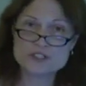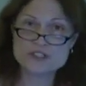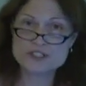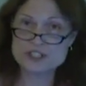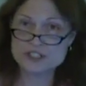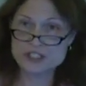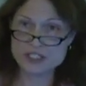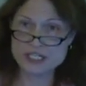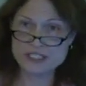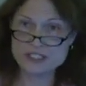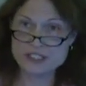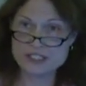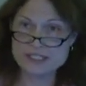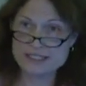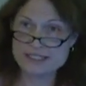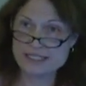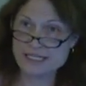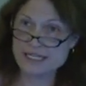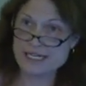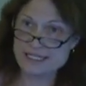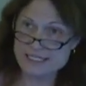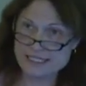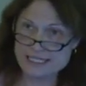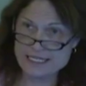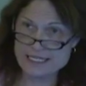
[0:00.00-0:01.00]
suggestions
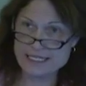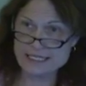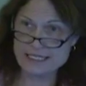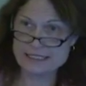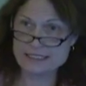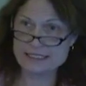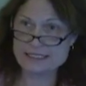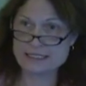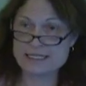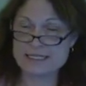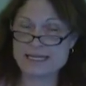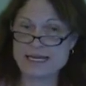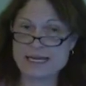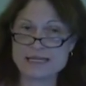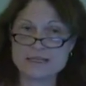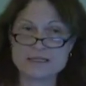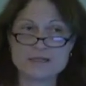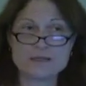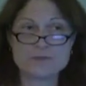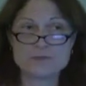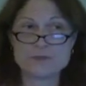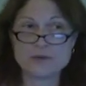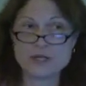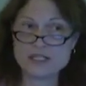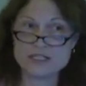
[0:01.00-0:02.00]
and ideas
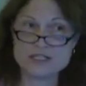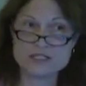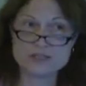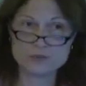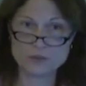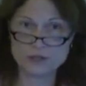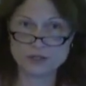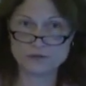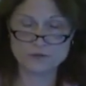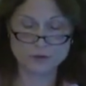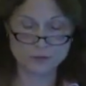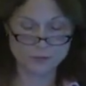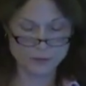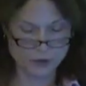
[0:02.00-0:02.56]
that bring these wonderful